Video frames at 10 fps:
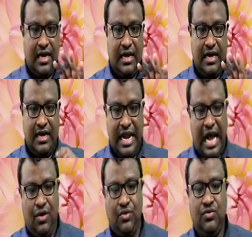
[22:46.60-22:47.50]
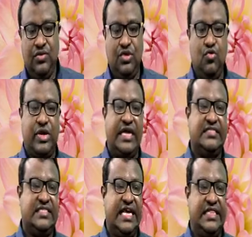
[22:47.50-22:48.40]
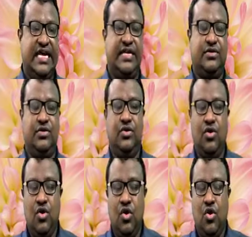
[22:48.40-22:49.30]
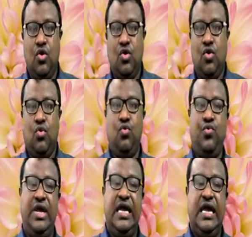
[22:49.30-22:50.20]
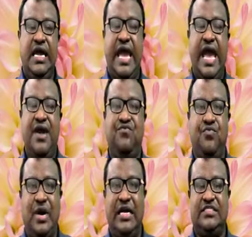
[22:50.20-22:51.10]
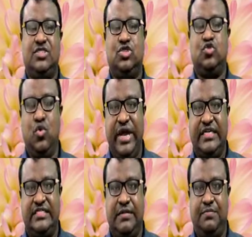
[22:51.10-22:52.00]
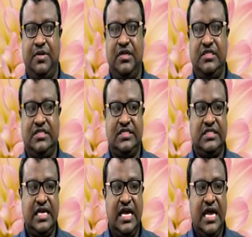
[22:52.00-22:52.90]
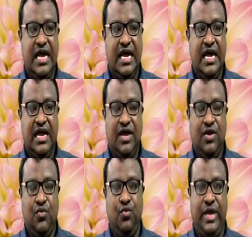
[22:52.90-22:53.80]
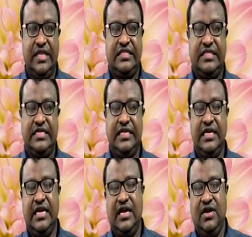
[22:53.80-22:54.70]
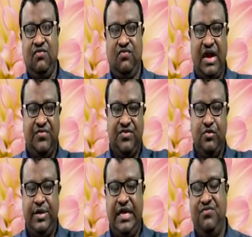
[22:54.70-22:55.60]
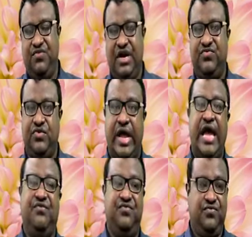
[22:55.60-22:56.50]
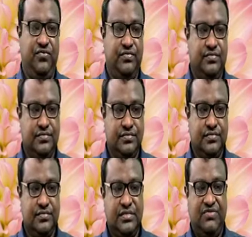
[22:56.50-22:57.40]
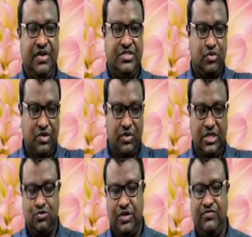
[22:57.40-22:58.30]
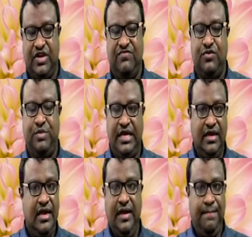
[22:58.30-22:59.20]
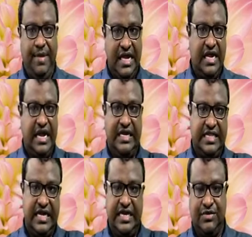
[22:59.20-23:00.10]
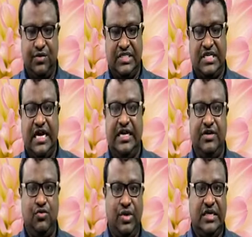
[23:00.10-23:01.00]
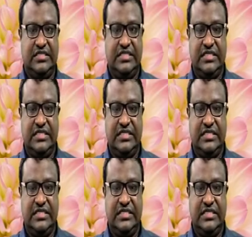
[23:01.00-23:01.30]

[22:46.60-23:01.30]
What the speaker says: Now you can say that we have was two examples with verb to be, verb to have. The first one was with verb to be, being, and then it was turned into was.